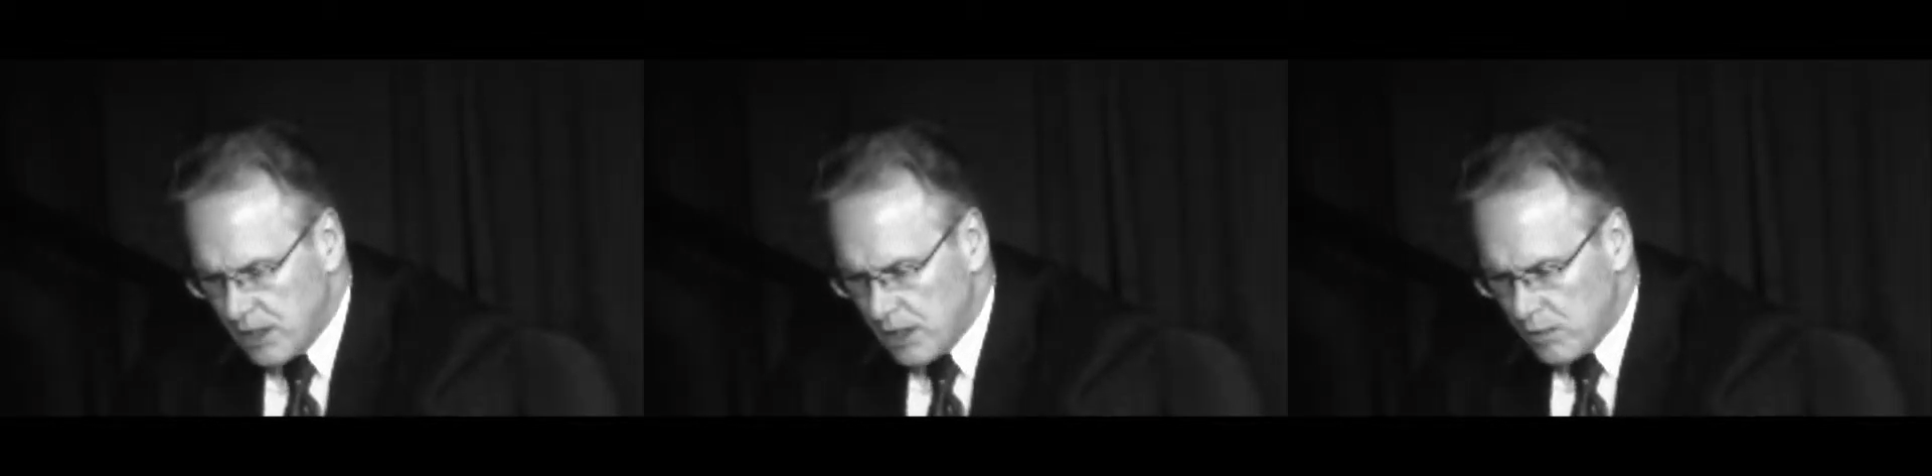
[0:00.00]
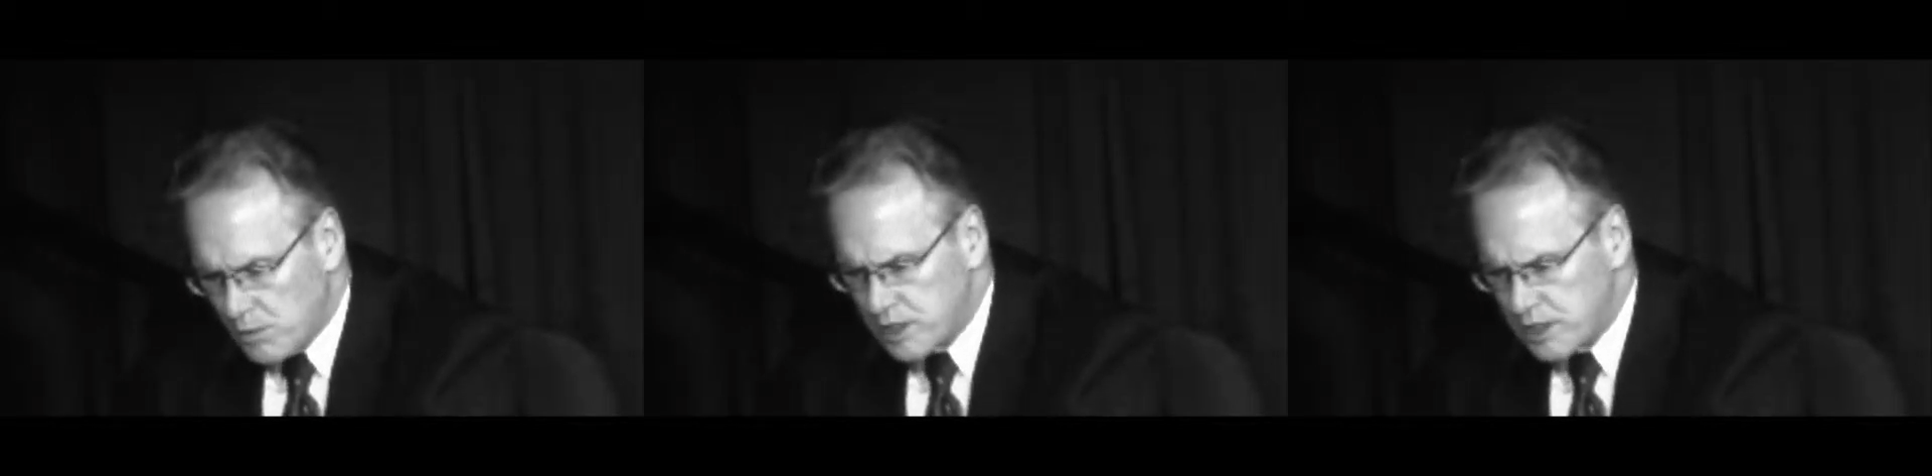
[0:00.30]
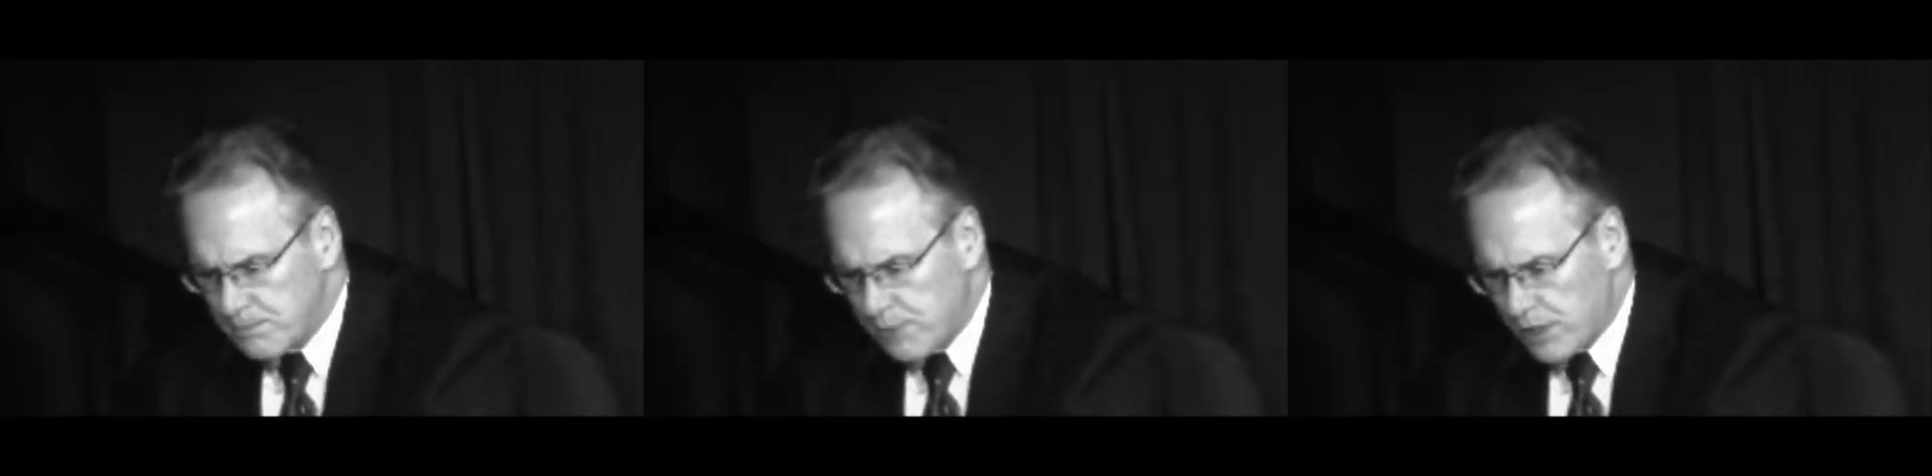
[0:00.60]
while
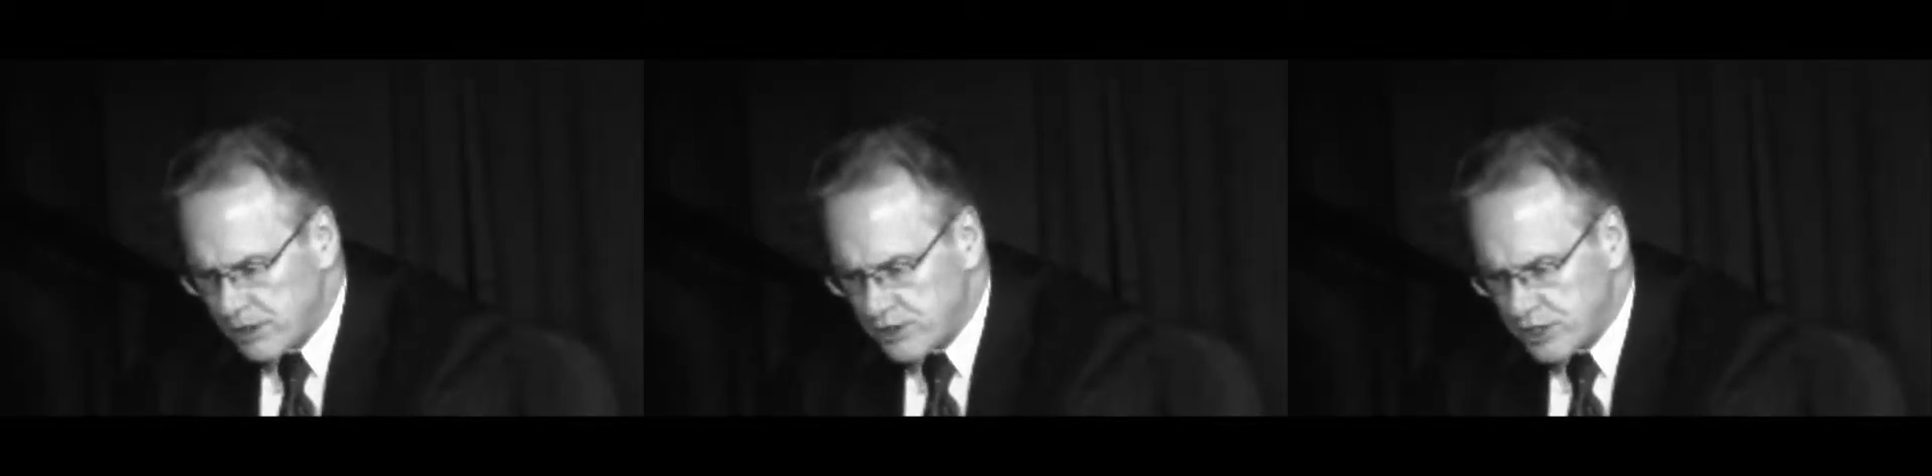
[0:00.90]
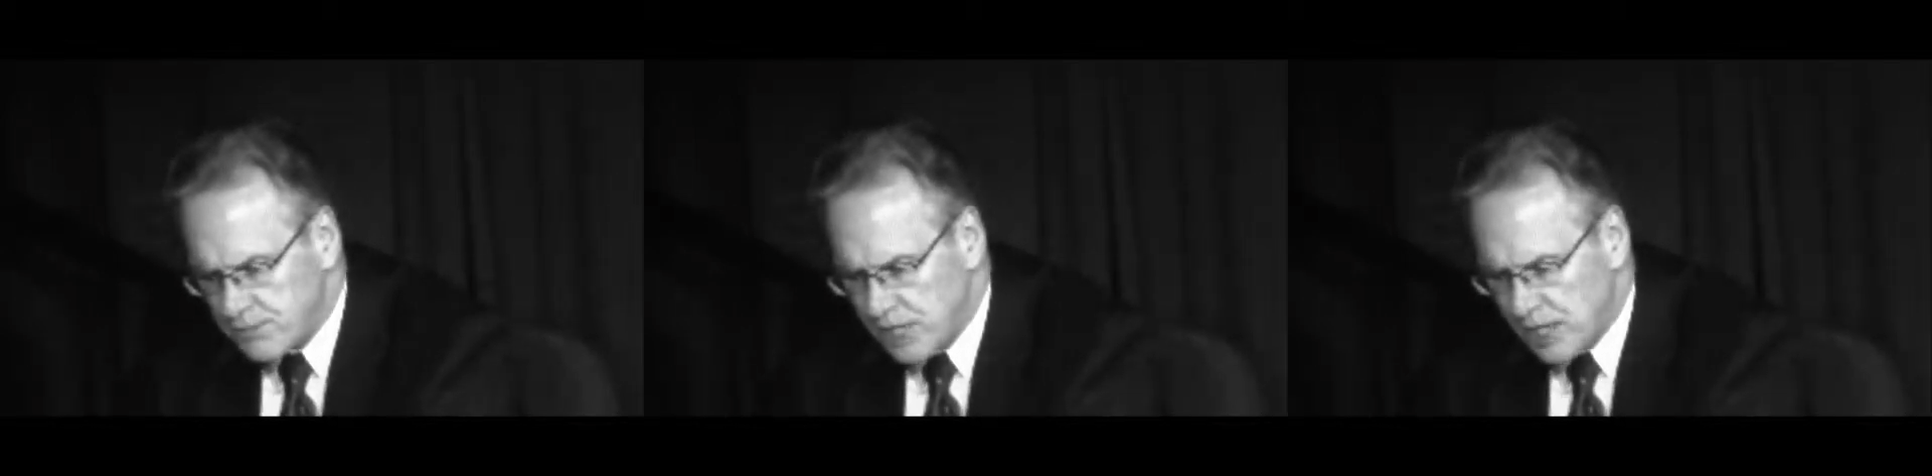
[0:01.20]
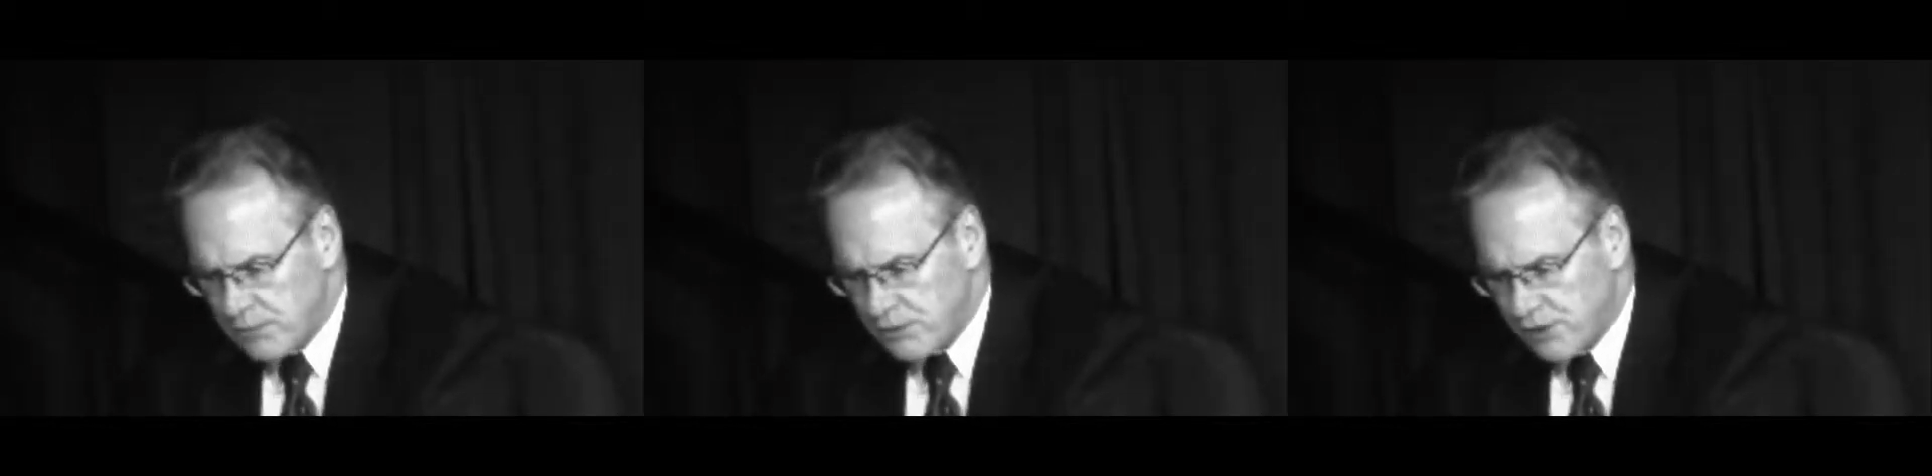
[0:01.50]
working in partnership to
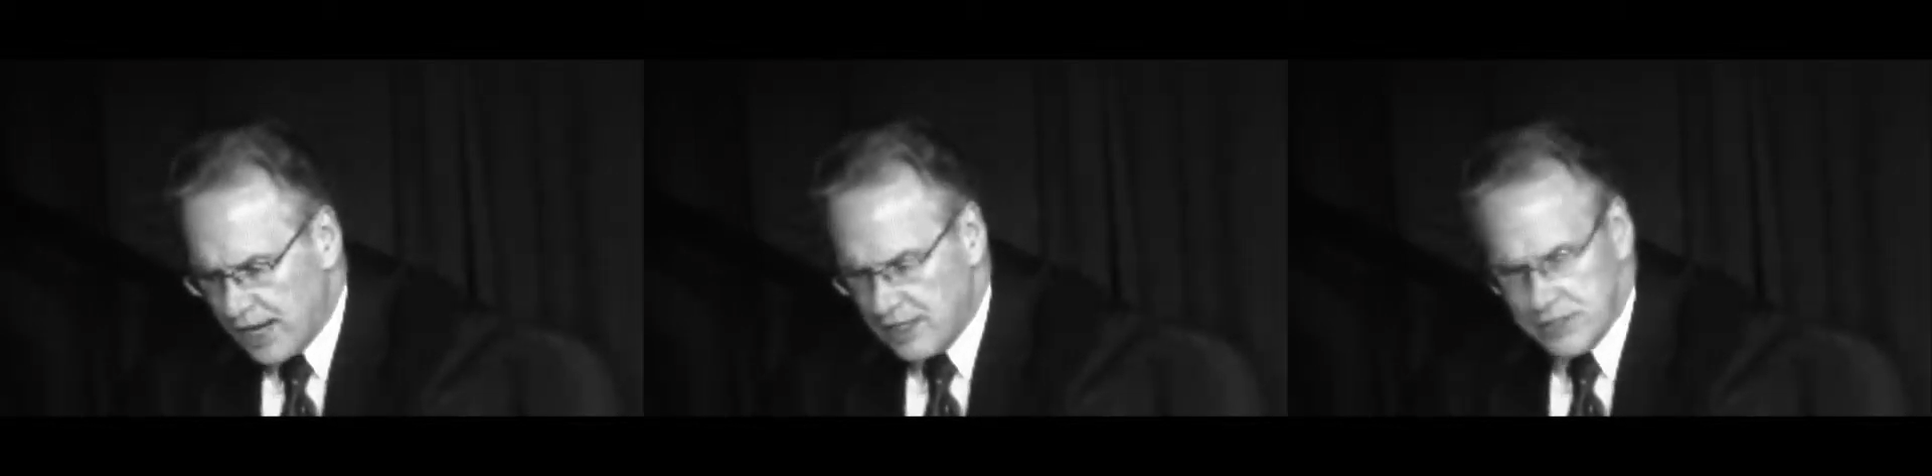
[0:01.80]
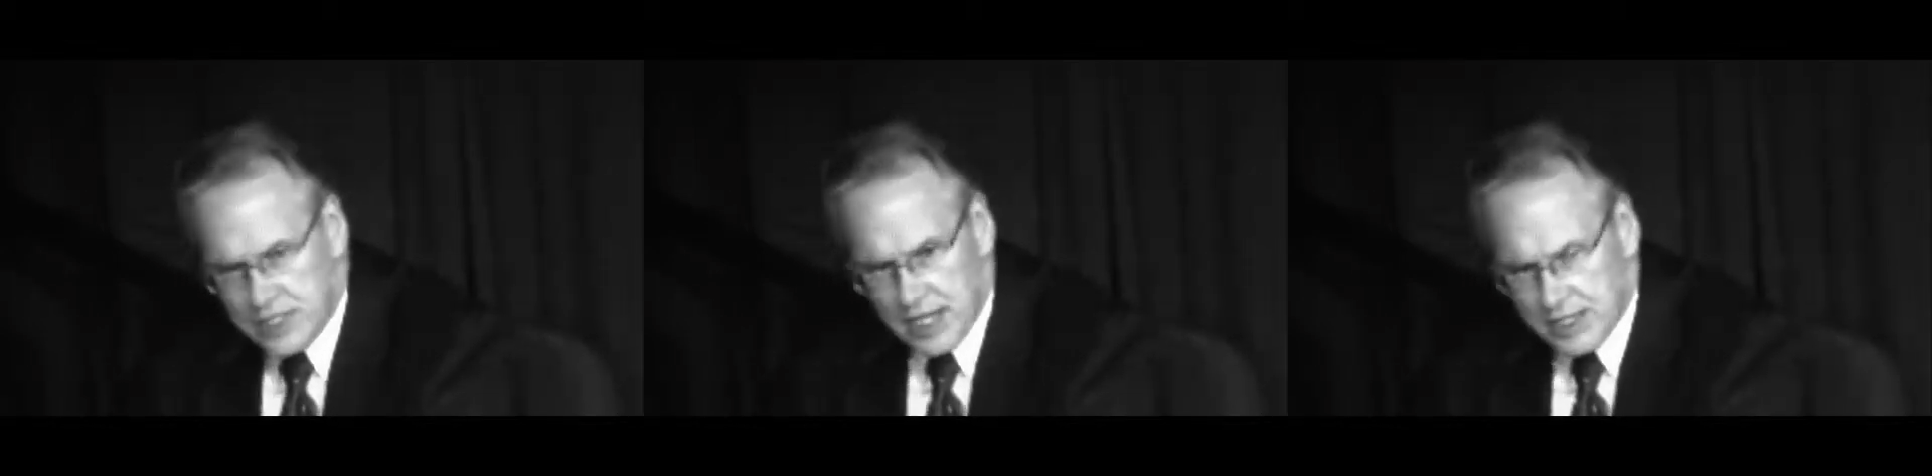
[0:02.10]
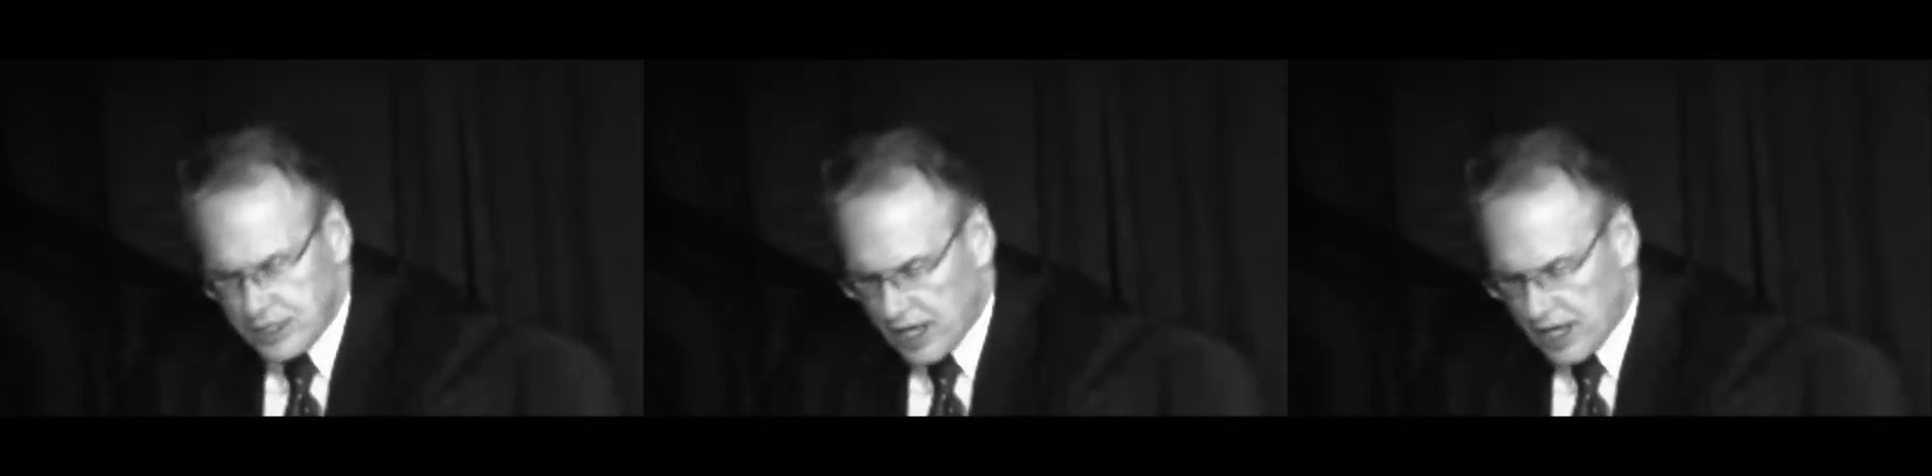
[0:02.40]
help create and retain